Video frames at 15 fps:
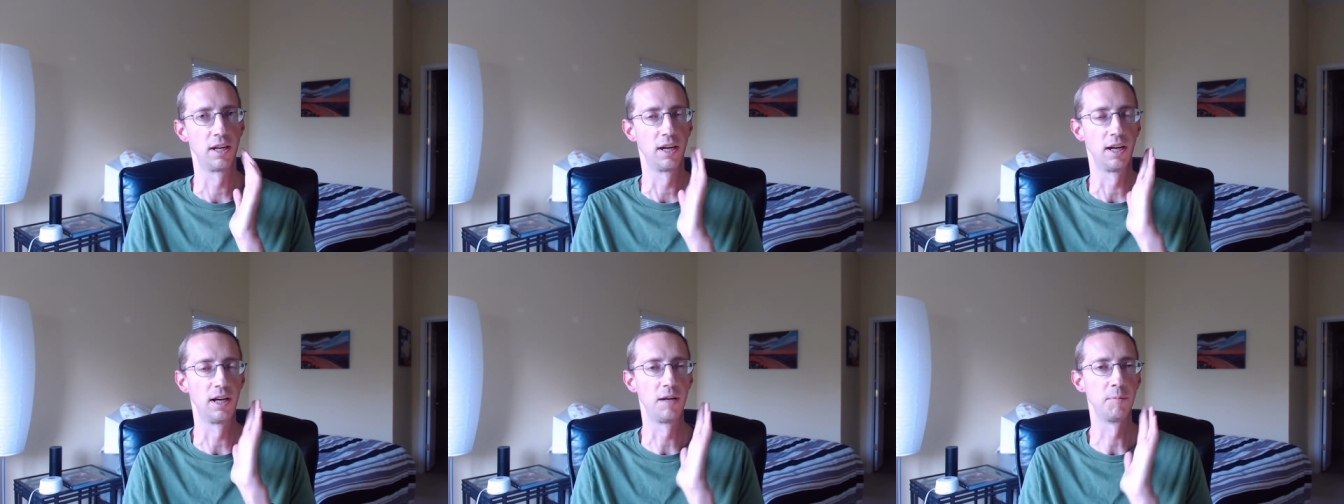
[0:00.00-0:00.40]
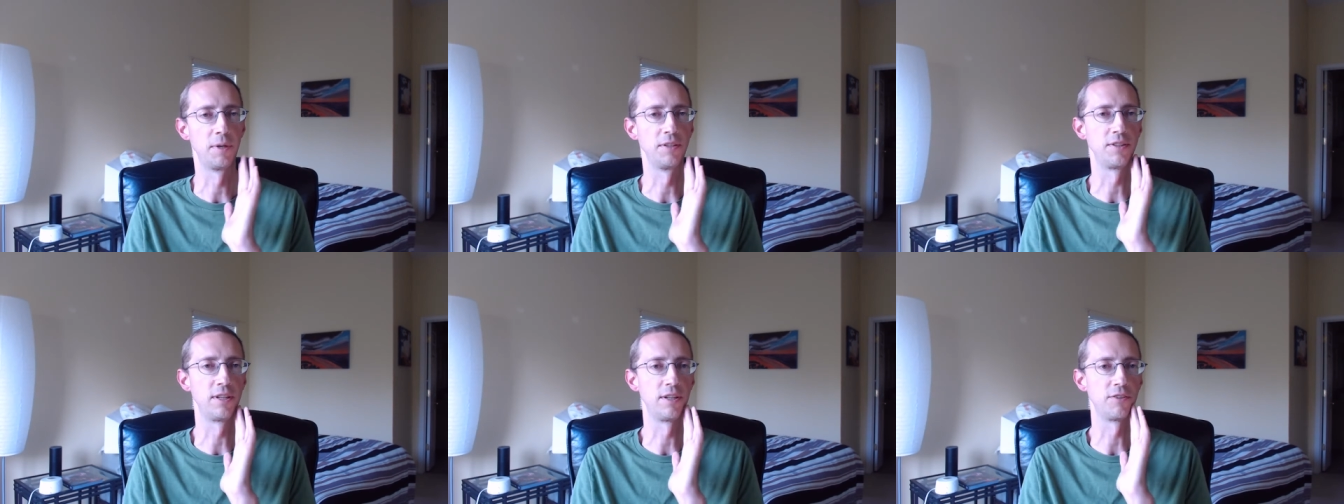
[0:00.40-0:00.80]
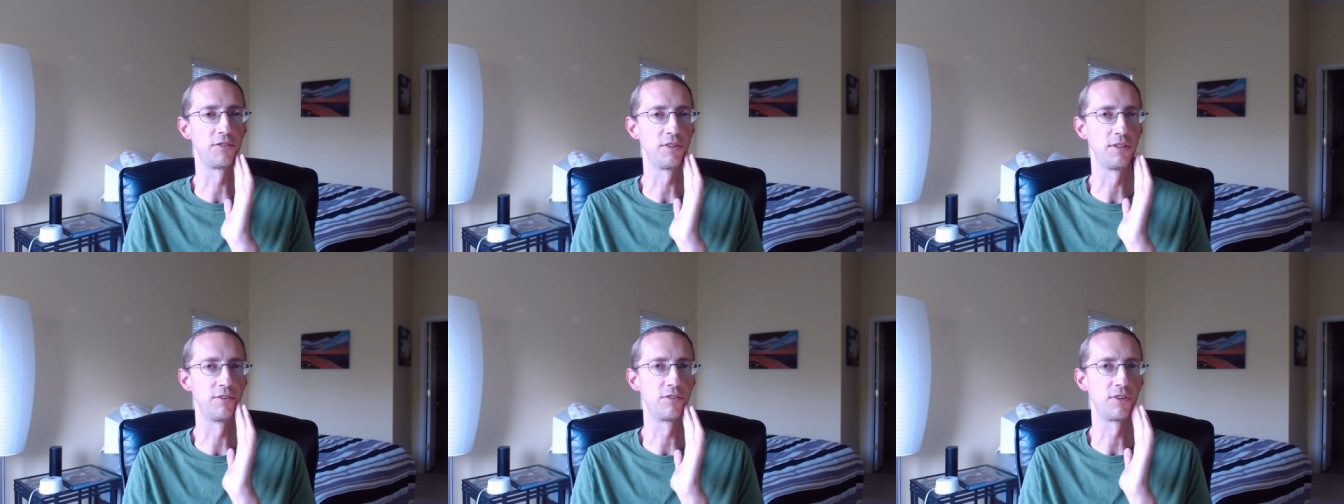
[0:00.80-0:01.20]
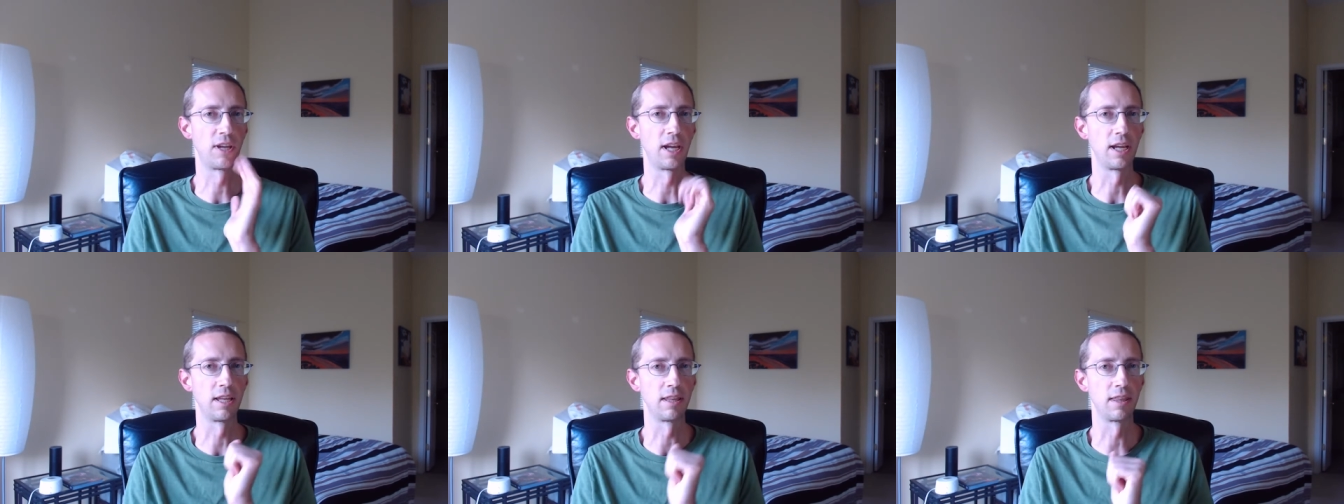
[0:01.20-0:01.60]
Uh, my dentist did
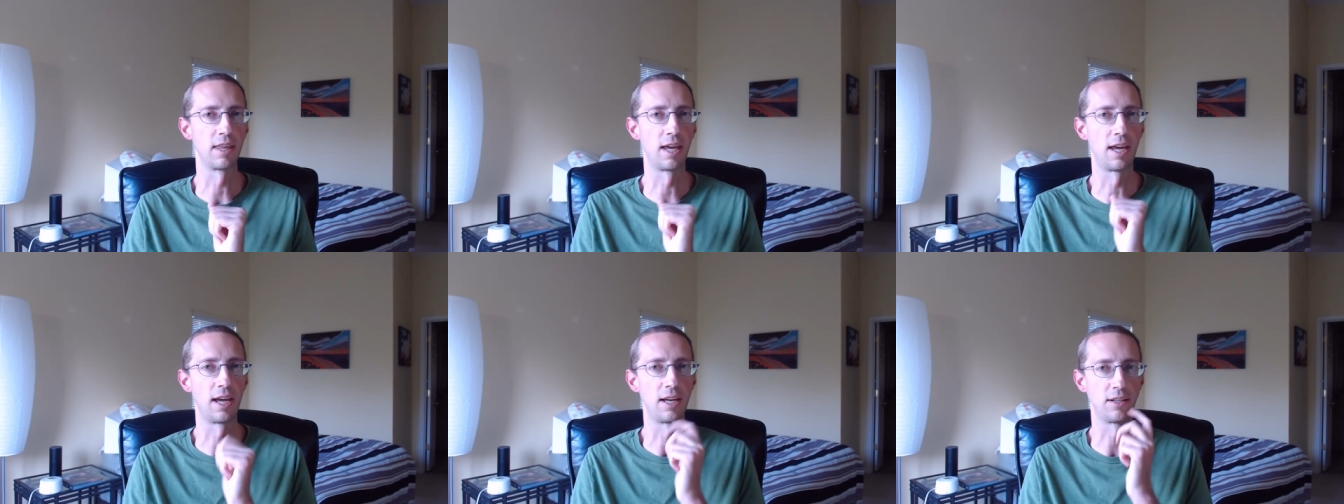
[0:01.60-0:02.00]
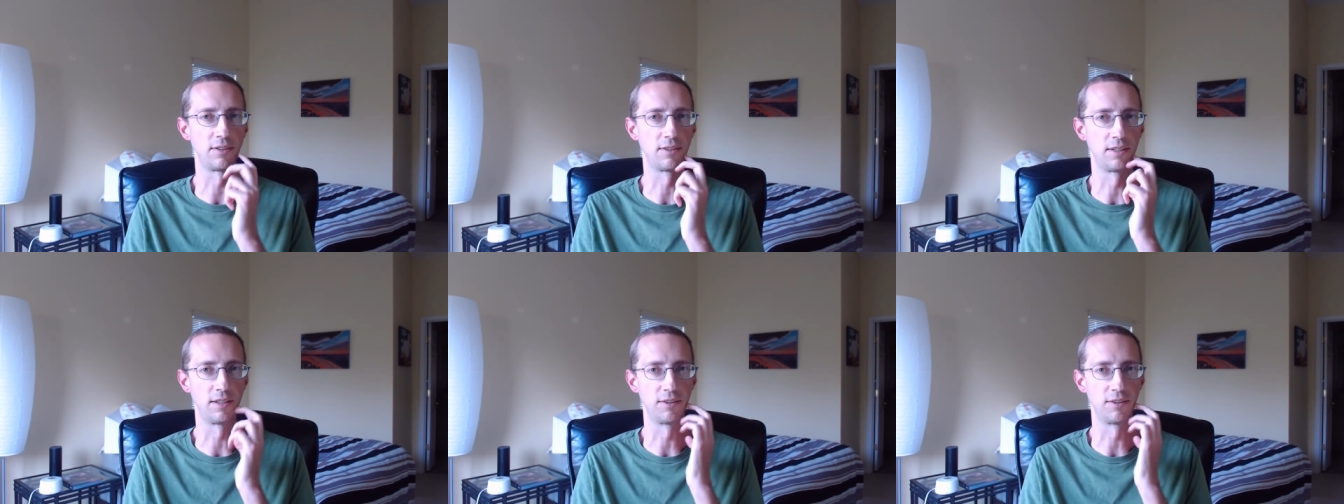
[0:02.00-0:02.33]
say that uh,